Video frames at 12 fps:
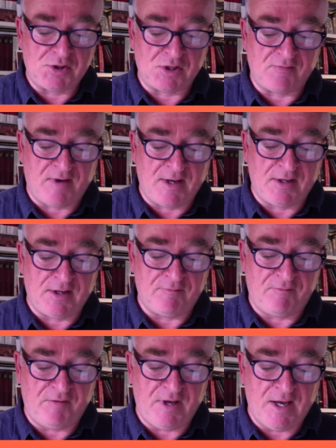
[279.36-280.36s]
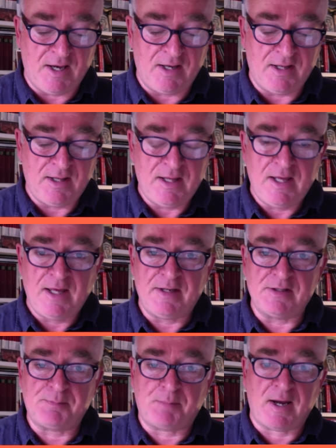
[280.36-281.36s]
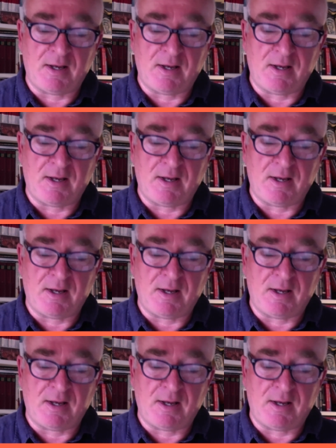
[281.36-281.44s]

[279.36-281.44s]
of hunger and fear that is piled